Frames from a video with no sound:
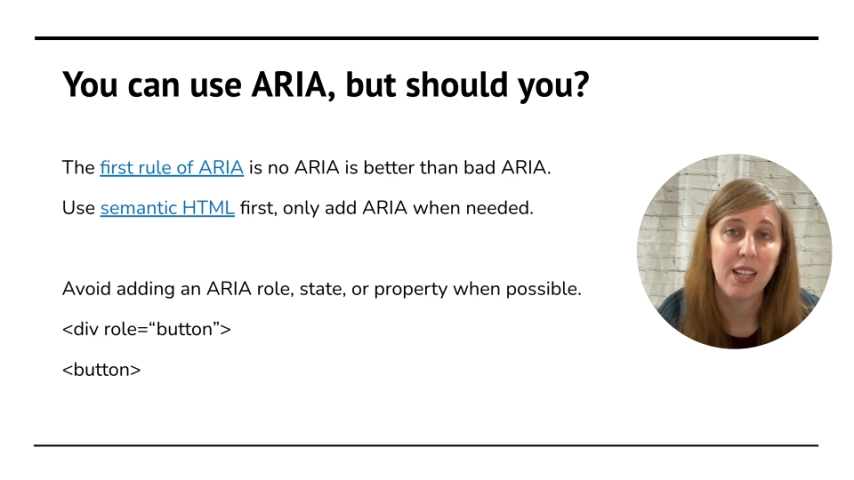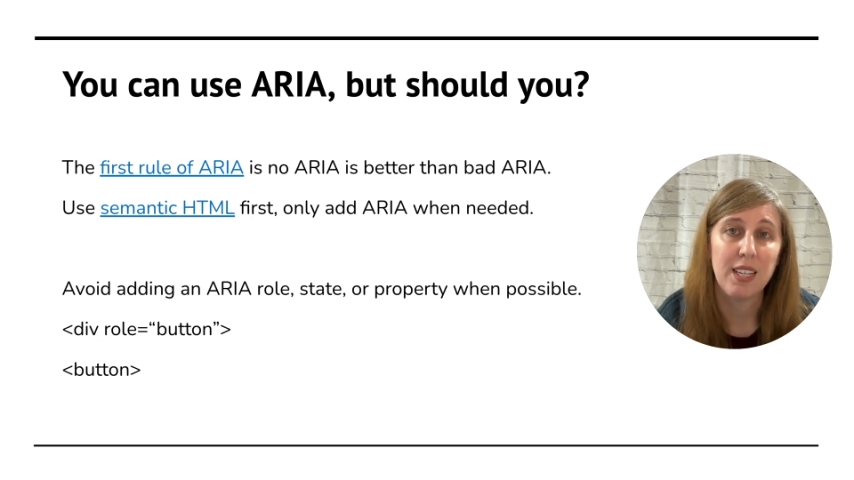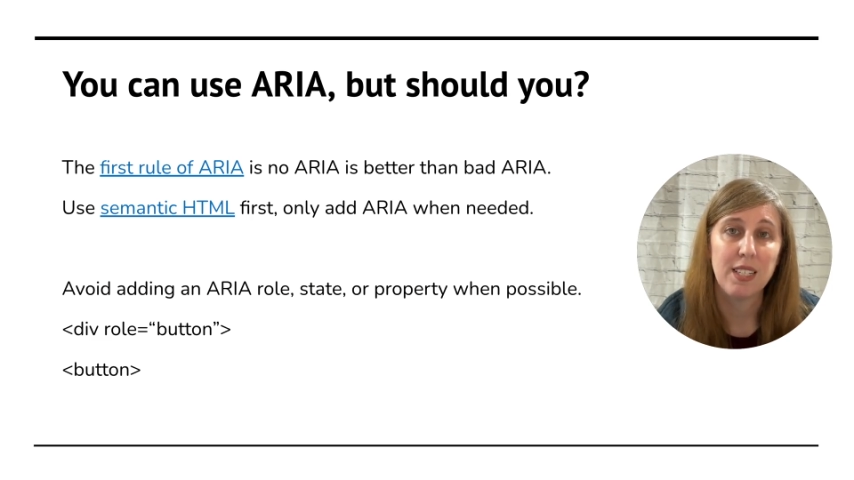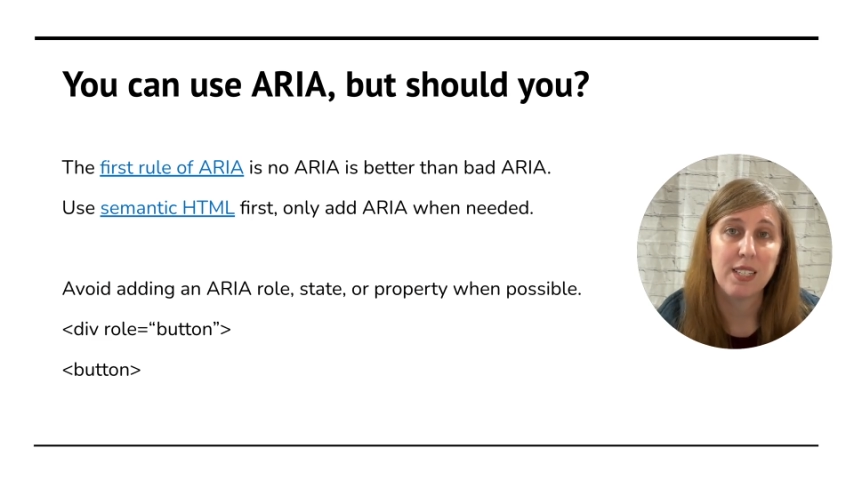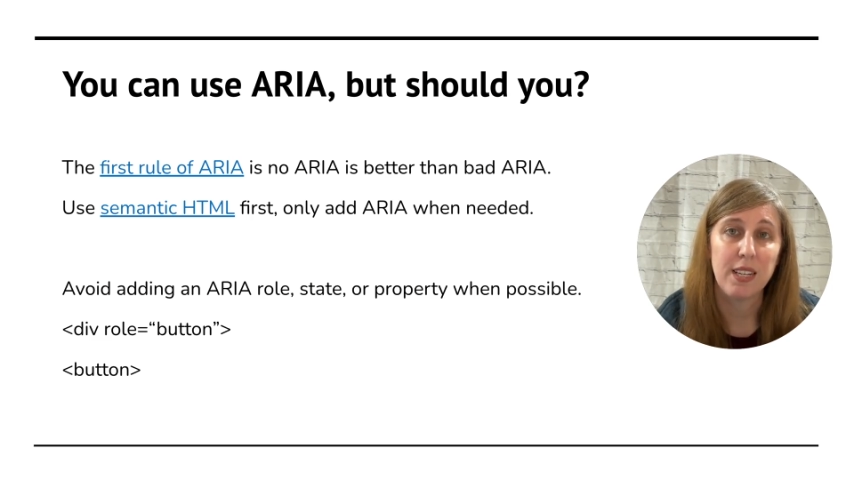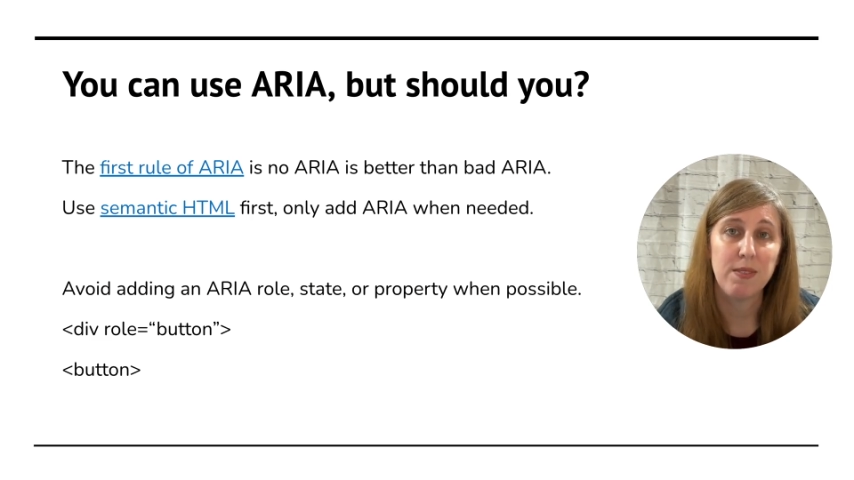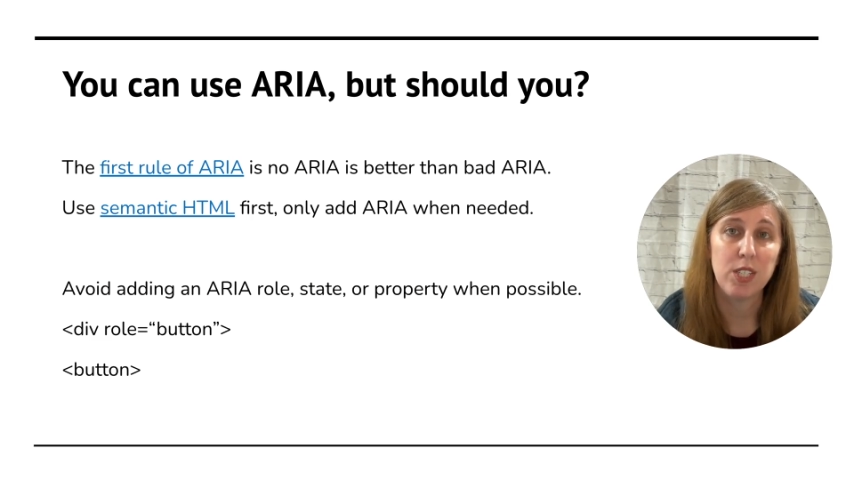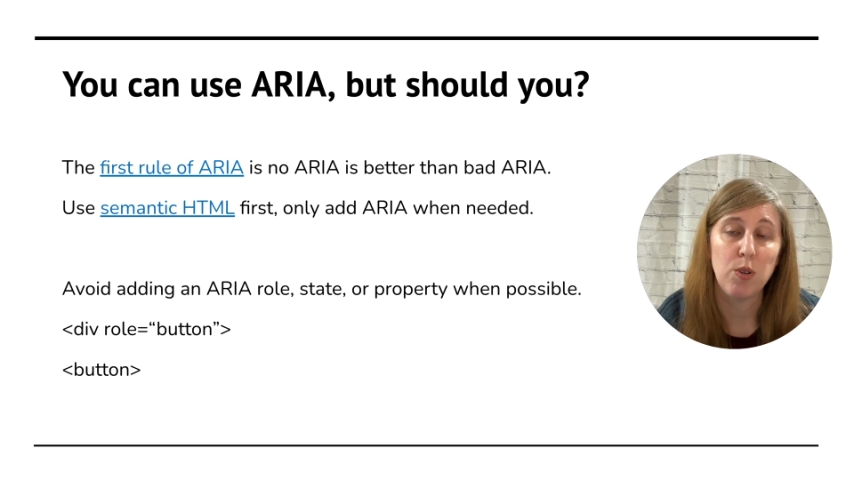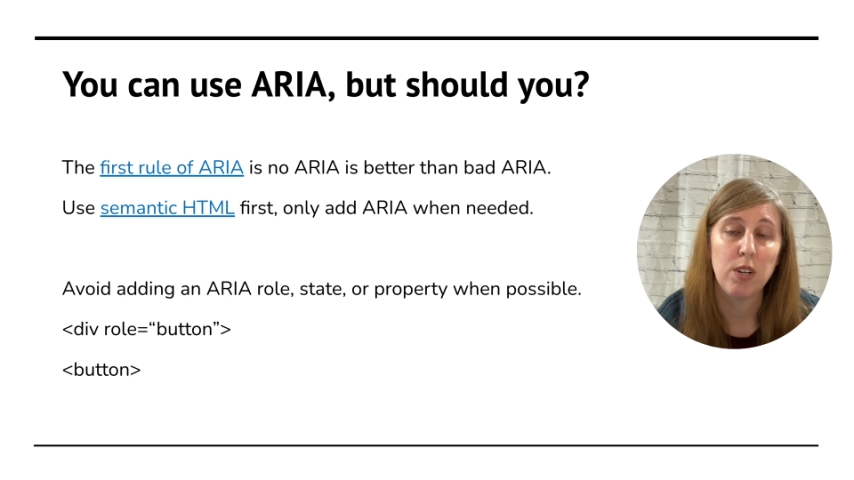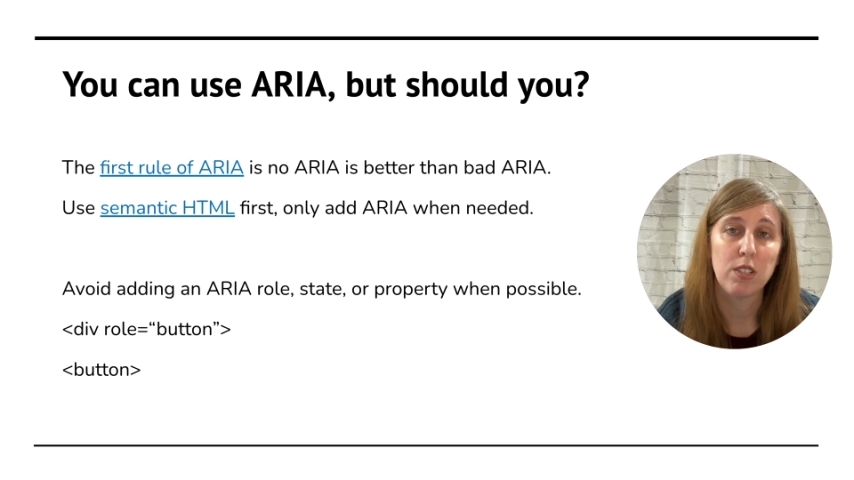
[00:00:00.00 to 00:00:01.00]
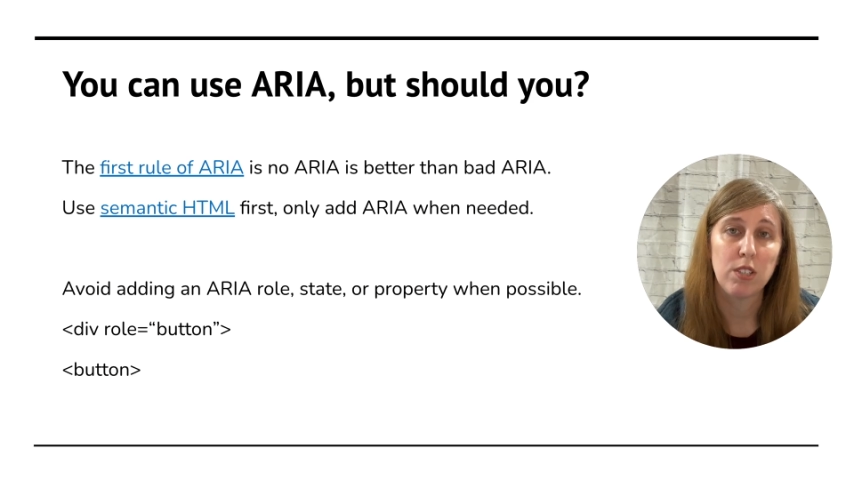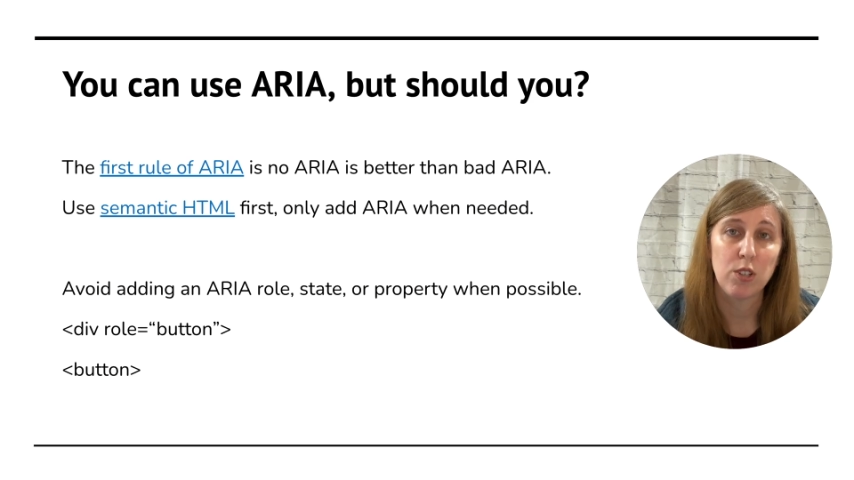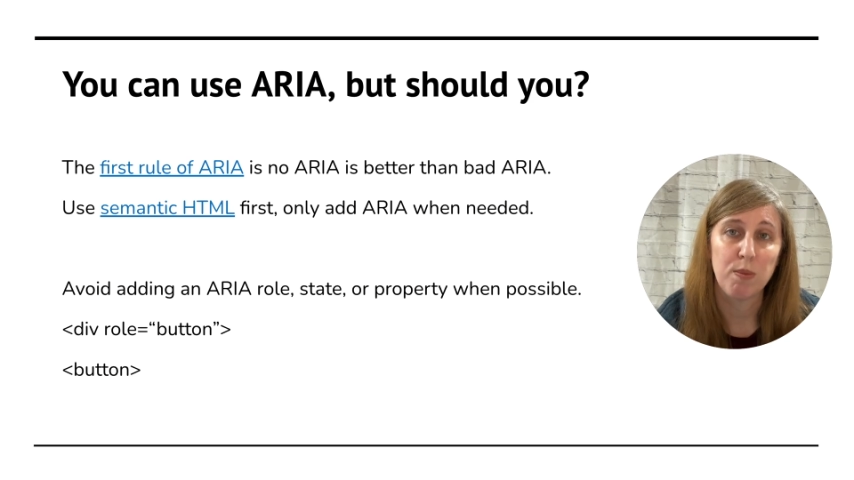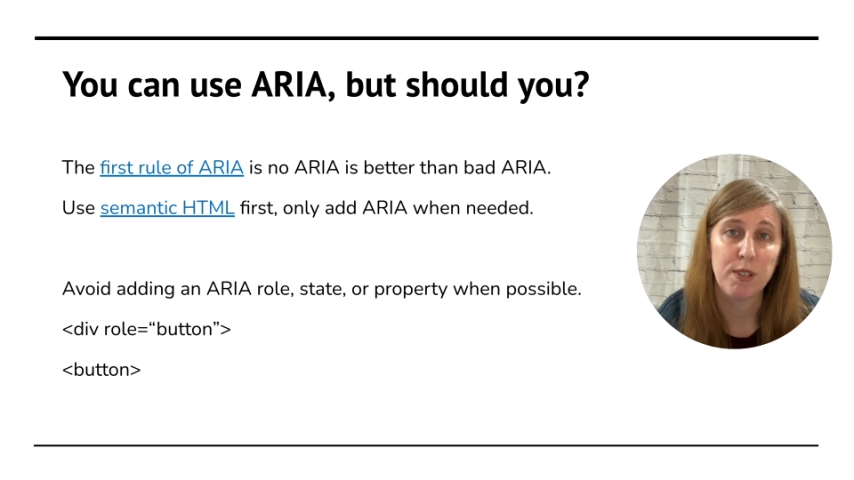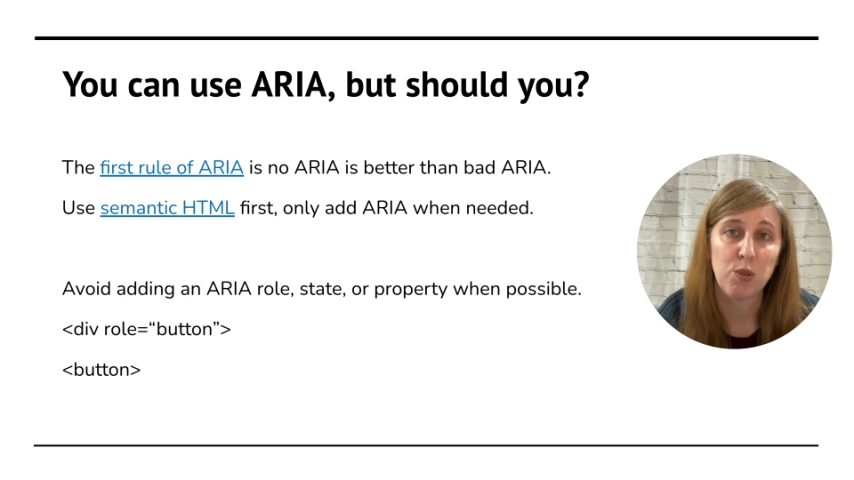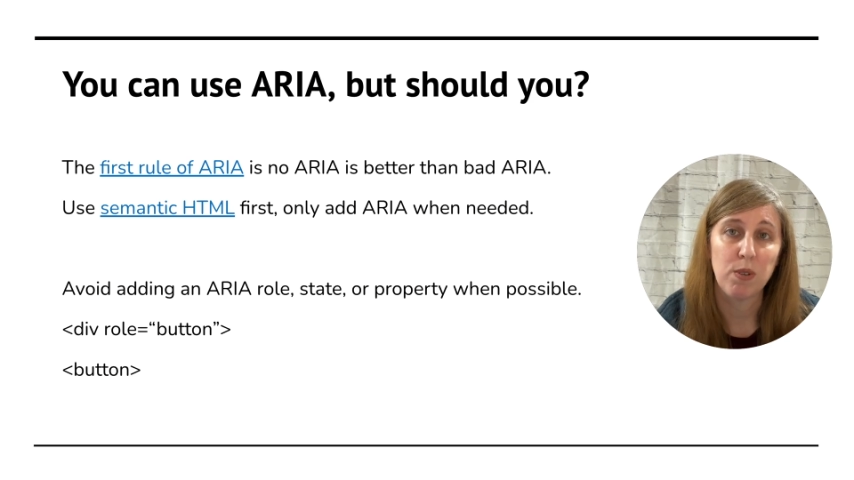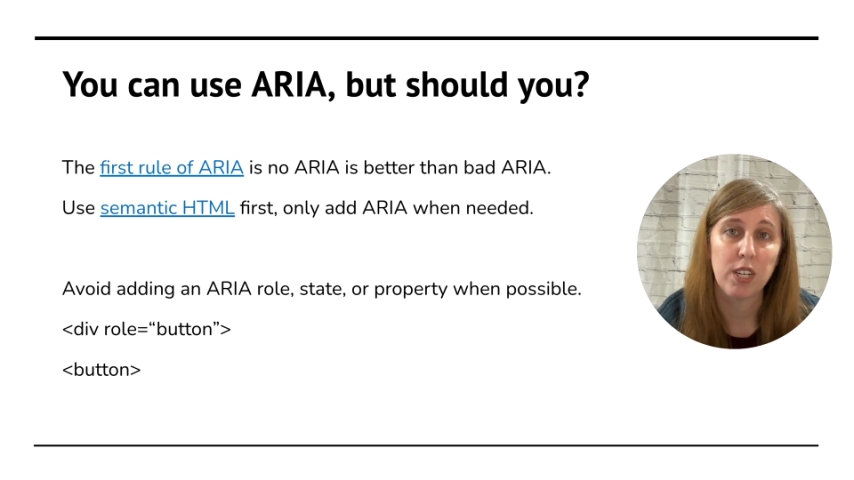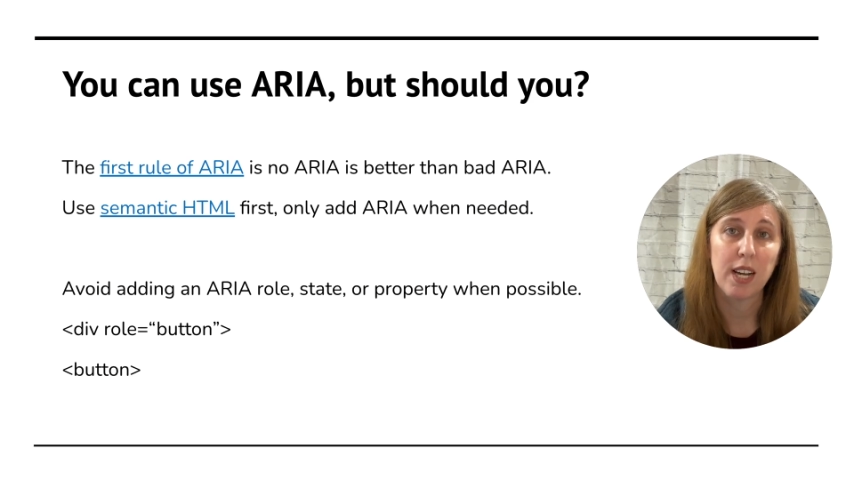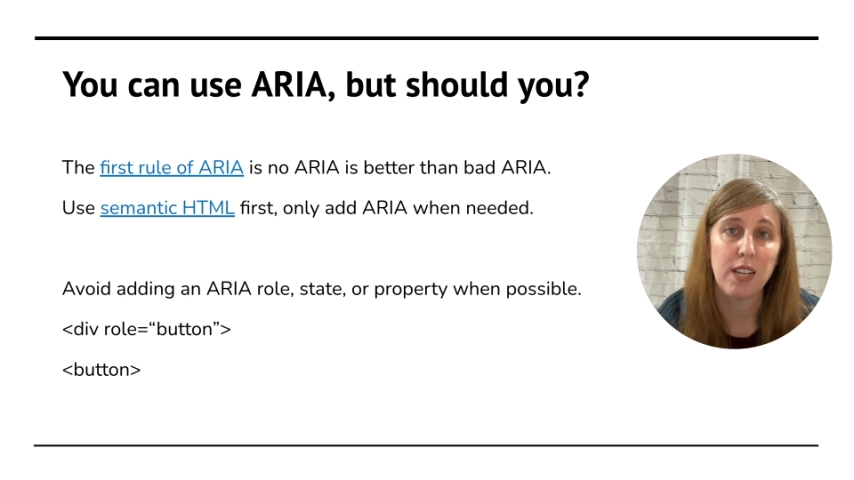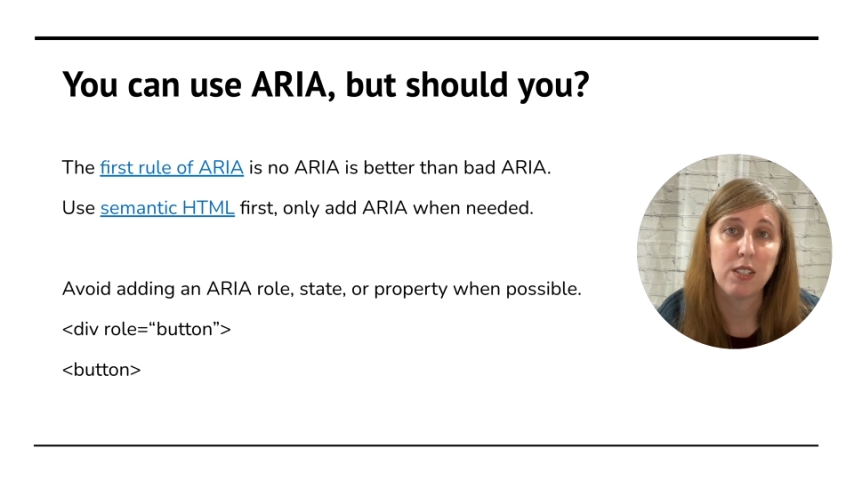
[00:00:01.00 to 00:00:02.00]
This saves you so much work